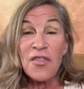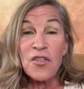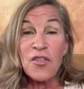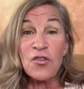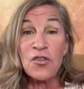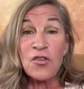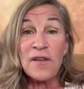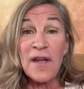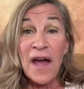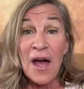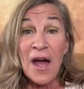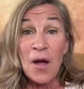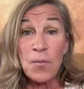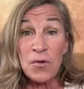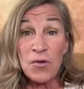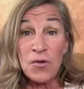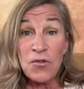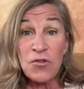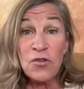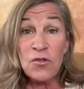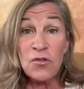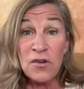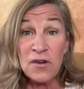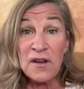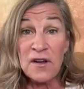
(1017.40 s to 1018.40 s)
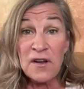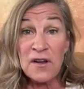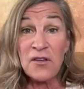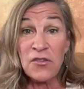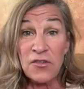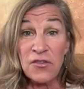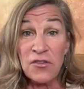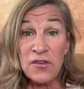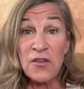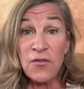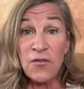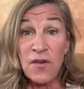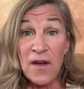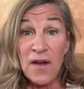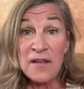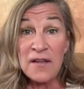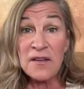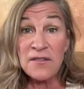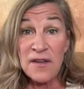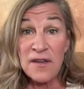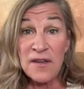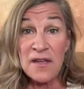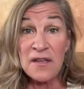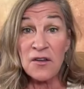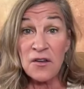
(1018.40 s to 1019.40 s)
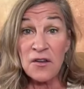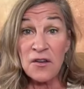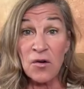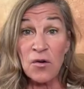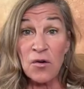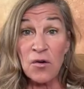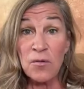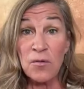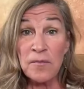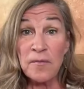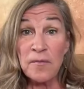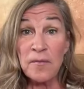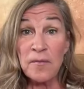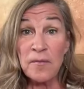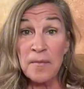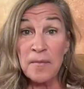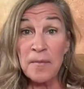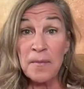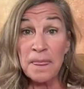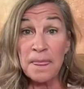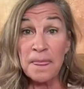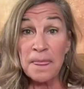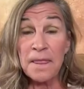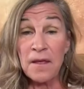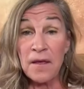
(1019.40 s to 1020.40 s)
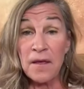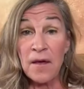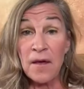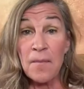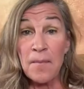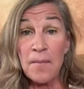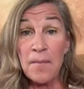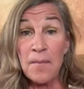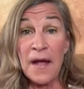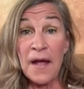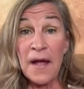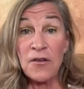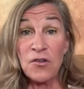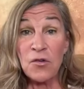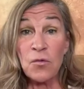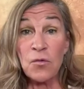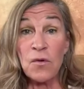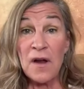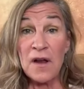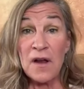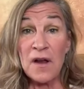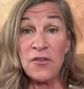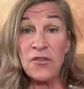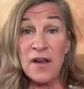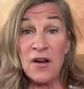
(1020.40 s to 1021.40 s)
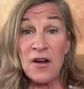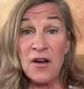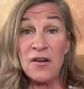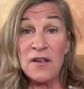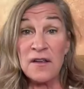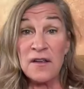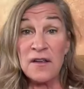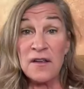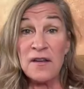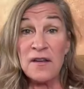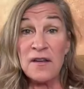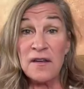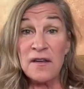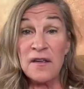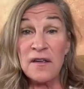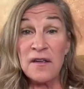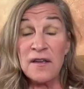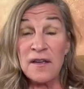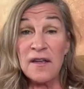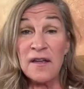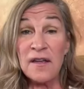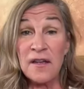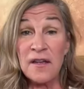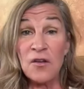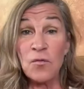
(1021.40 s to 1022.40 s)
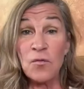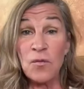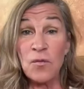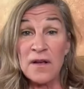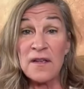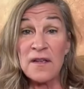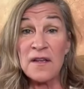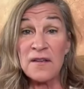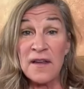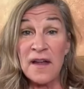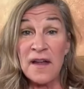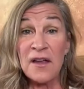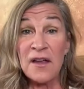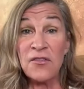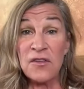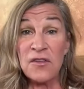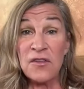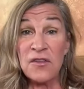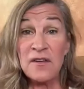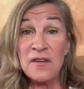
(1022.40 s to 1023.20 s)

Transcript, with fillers: there's an opportunity to see if I can take it home, come back to where I started and recognize